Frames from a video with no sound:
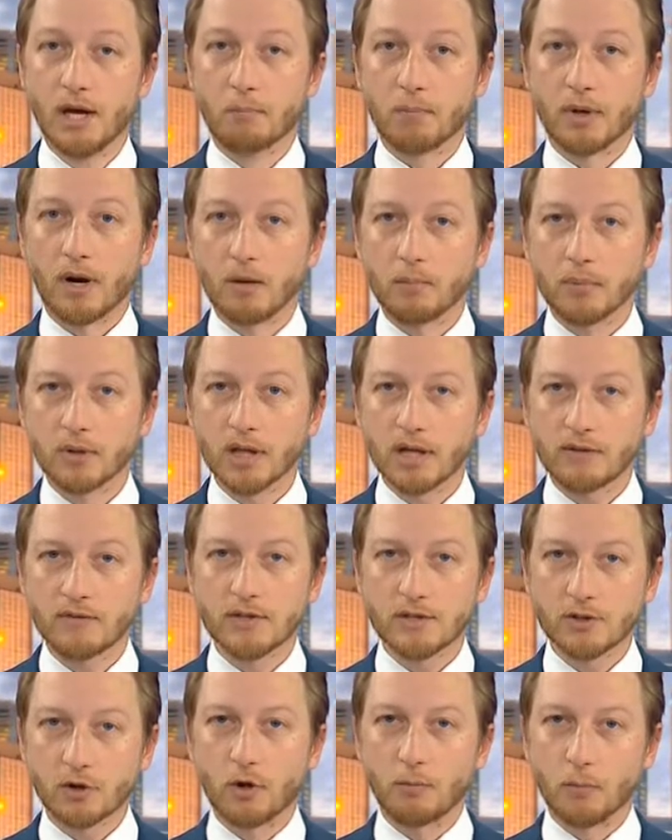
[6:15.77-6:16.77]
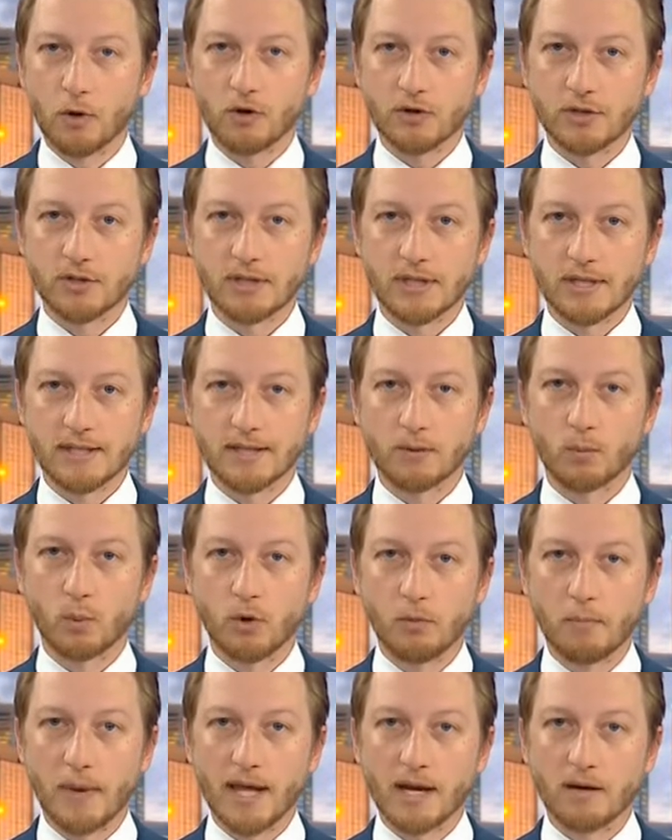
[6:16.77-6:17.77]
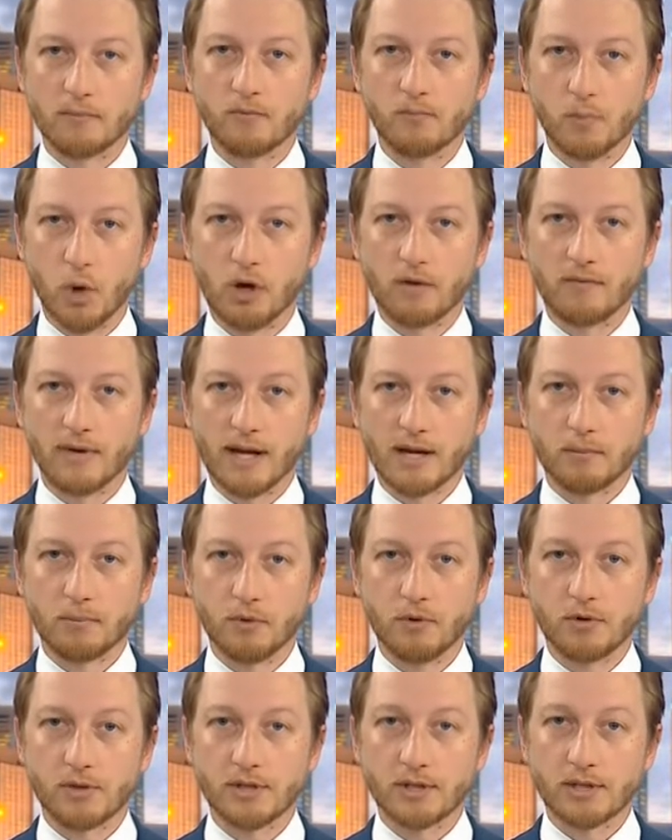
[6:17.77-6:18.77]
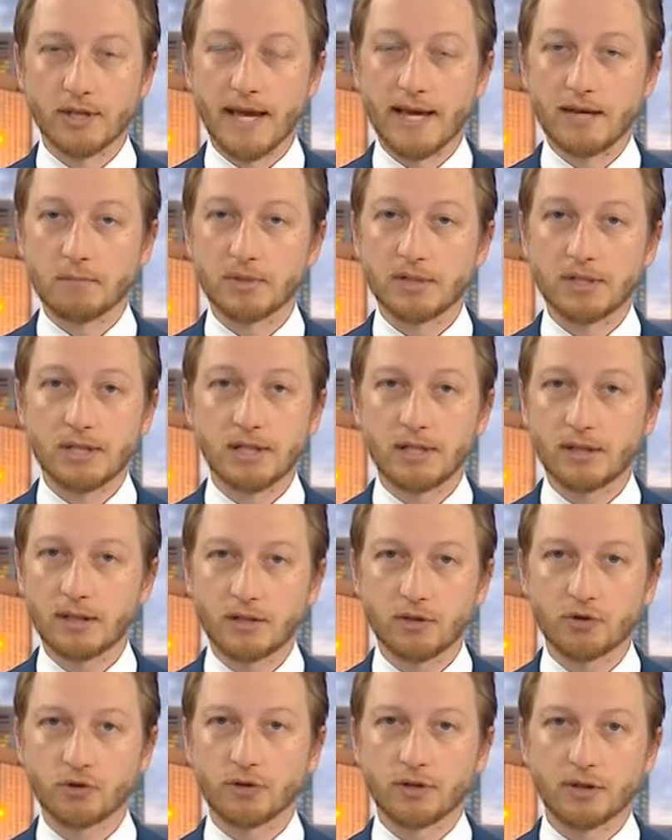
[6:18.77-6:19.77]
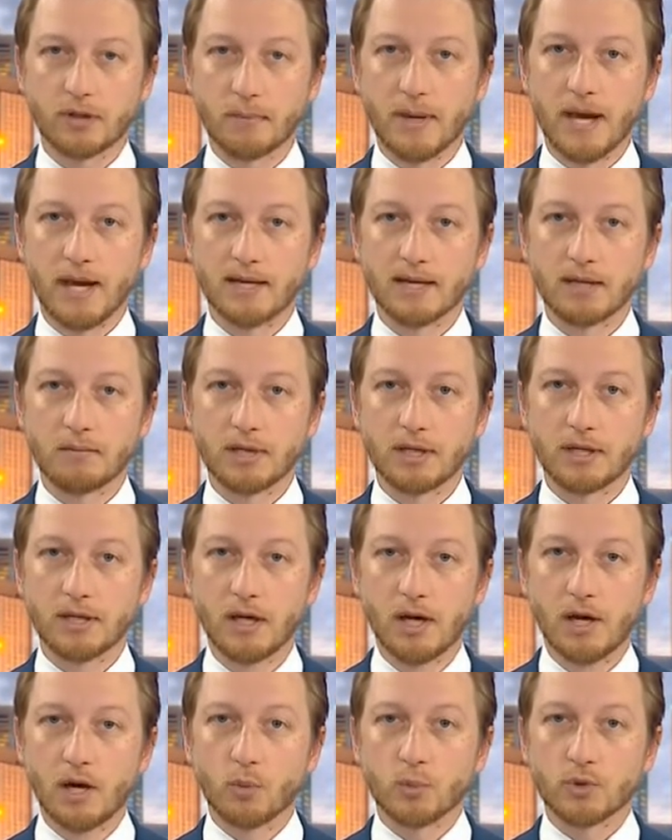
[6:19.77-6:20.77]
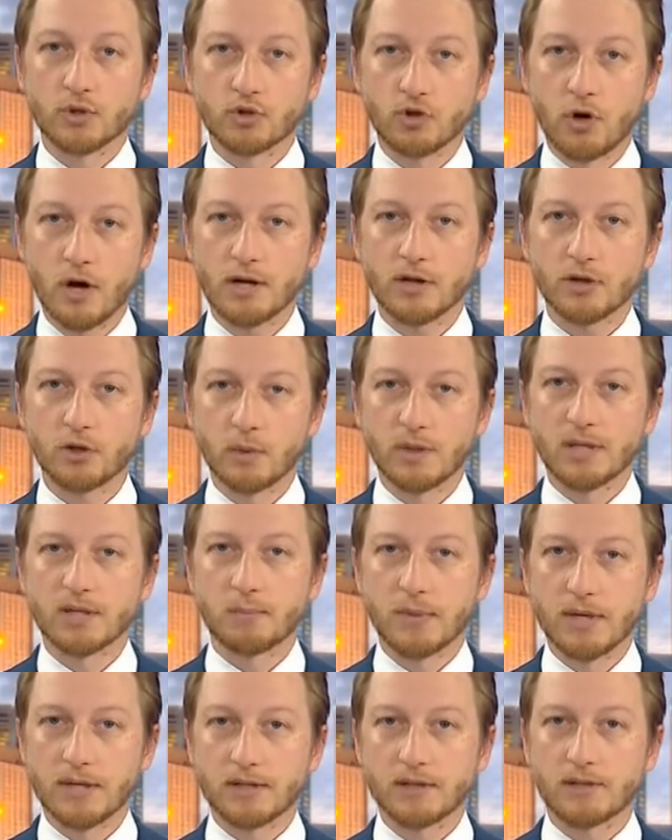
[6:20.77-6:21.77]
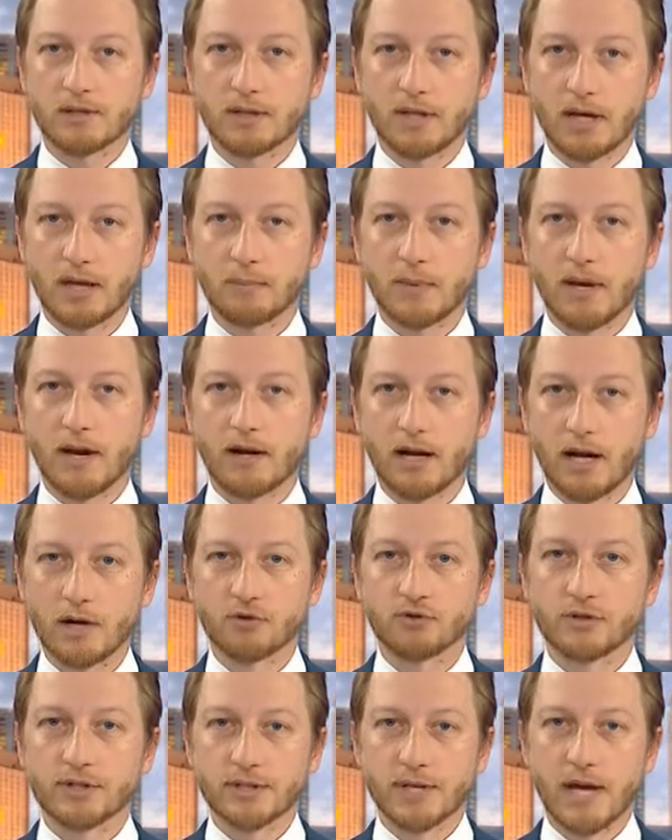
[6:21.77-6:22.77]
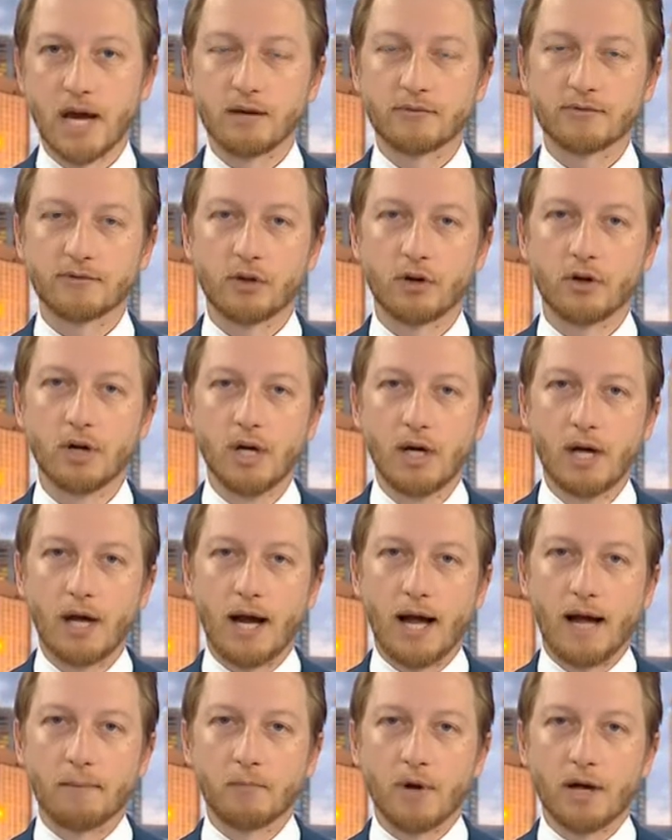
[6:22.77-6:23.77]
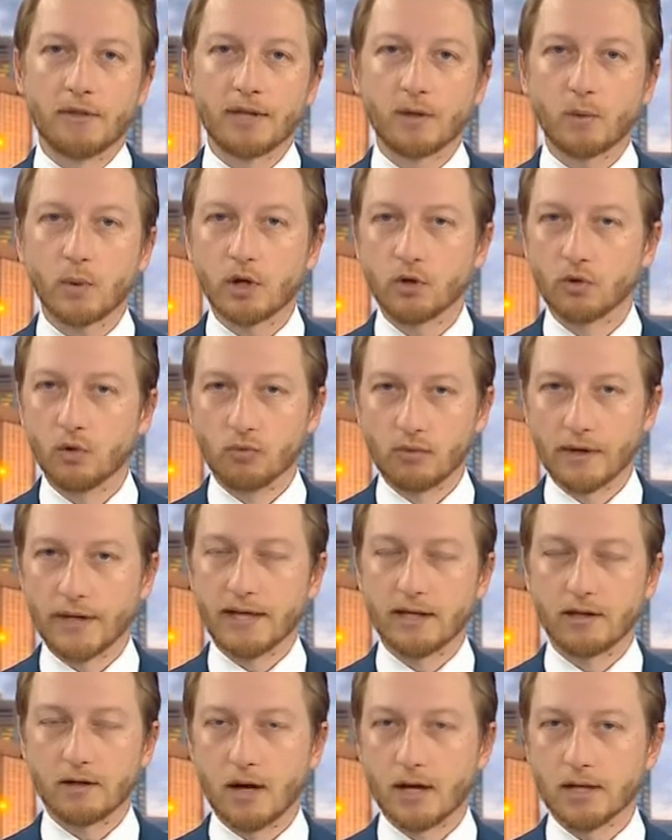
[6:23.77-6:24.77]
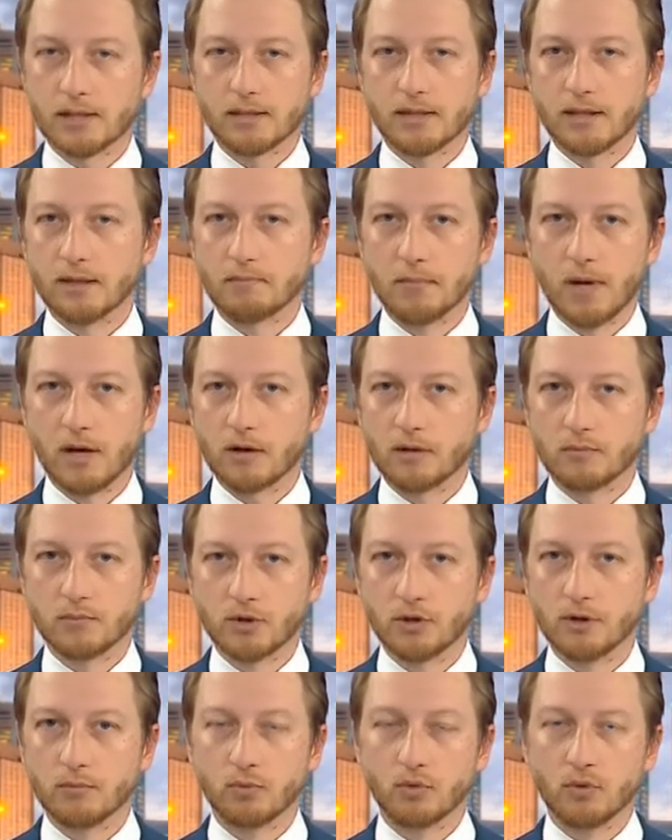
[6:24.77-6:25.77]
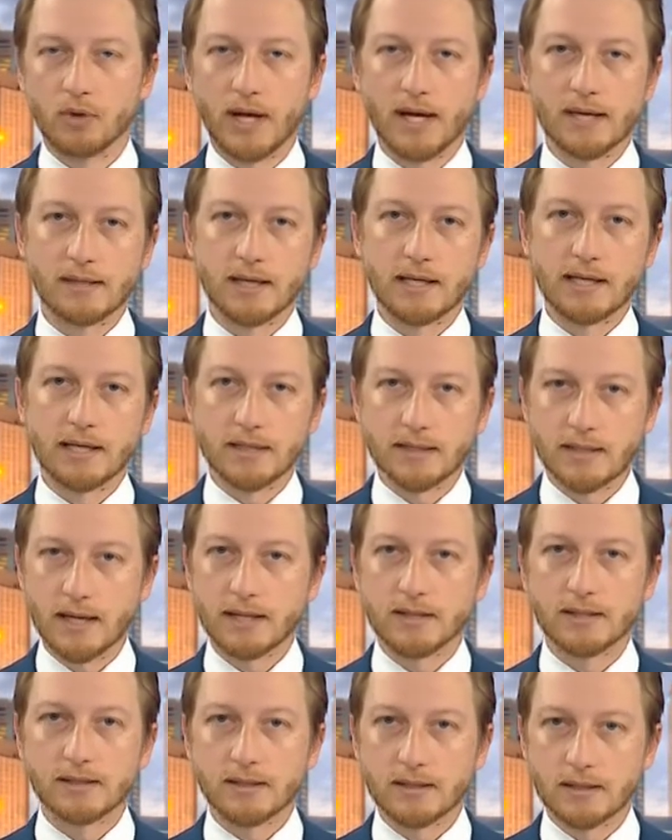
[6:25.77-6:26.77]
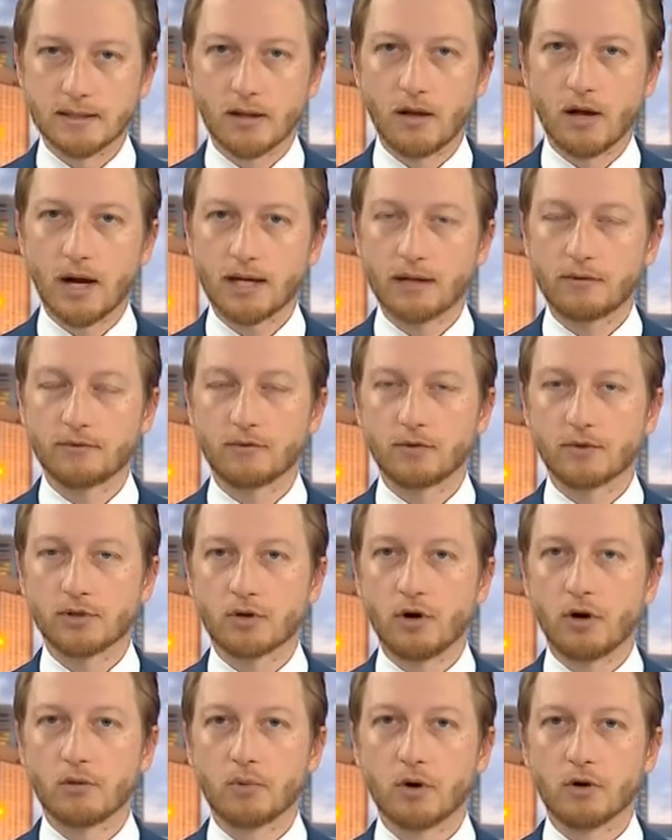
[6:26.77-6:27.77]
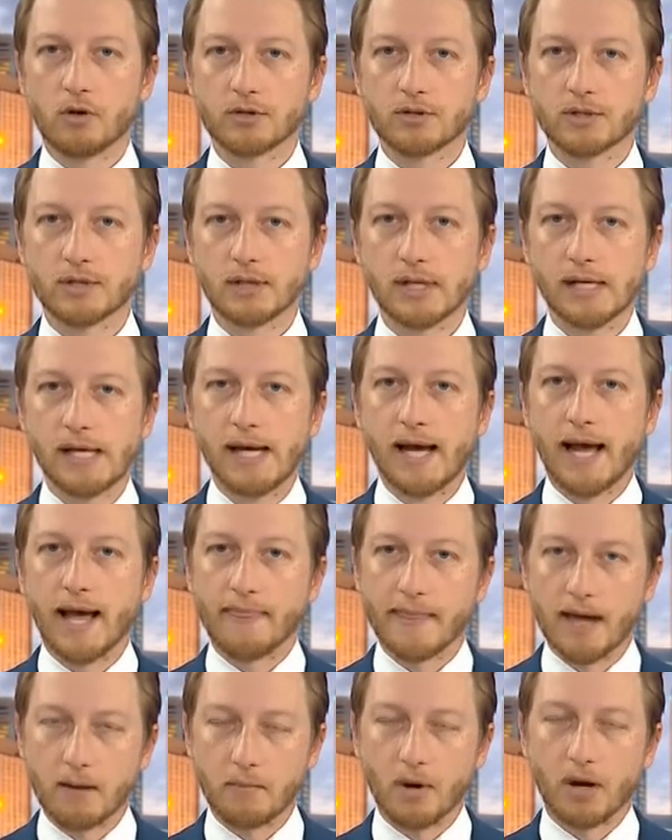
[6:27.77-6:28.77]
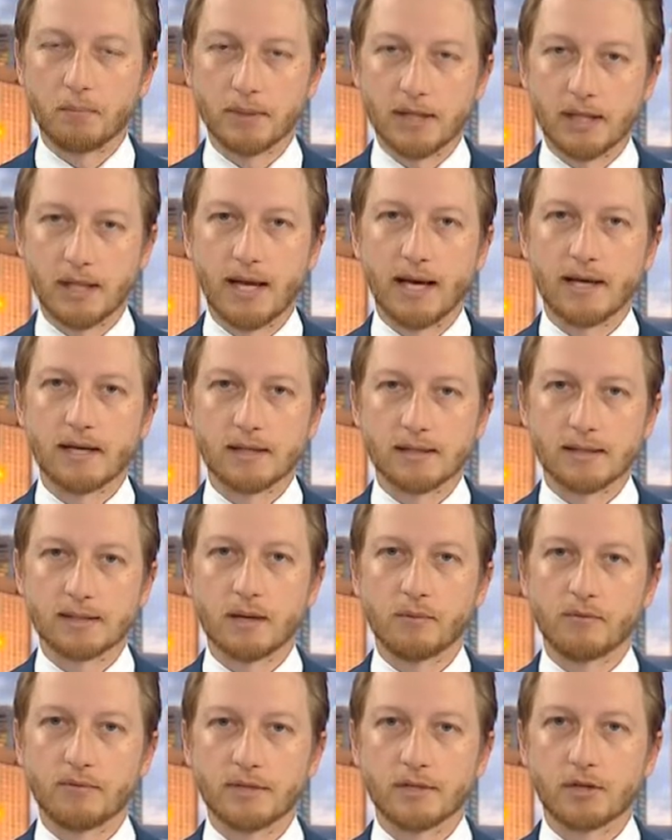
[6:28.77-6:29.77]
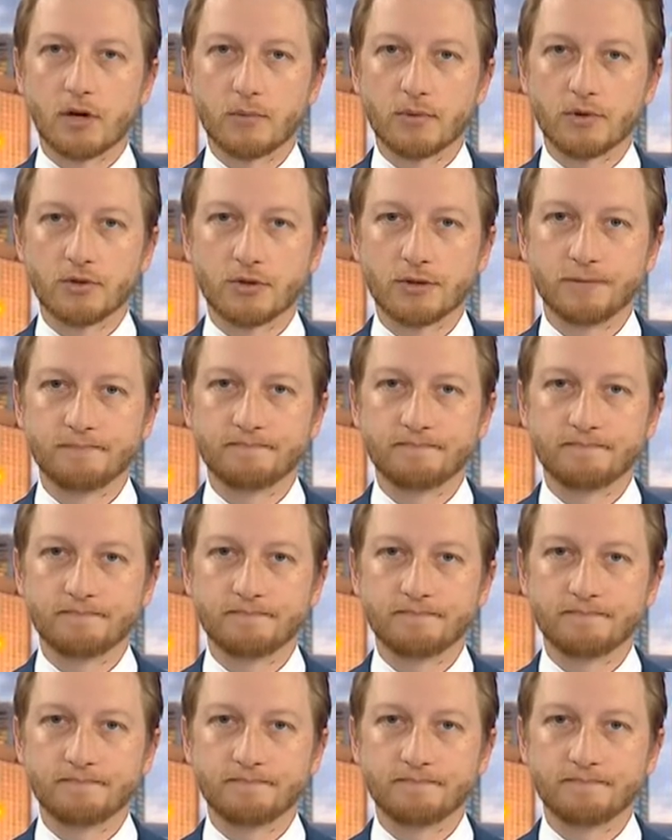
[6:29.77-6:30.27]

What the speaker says: But I believe that Scott Morrison is a well-motivated person, and particularly during the pandemic, was trying to do his best to keep our country safe. So I think we can all recognise that Malcolm Turnbull has an intense dislike for Scott Morrison, and that might be clouding some of his commentary.